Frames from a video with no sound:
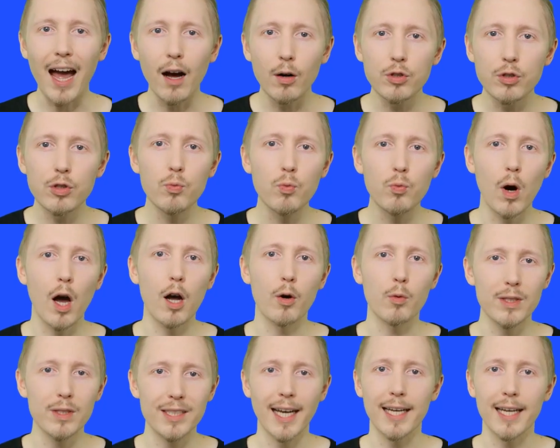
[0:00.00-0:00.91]
how to
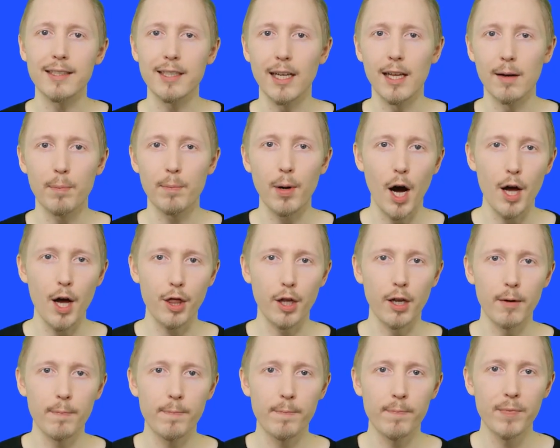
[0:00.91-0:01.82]
work with data in
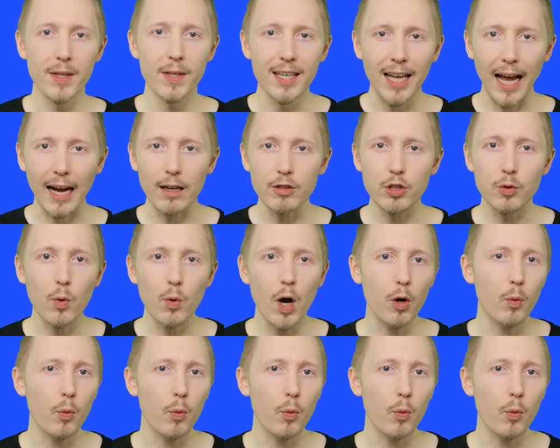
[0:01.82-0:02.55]
Python, how to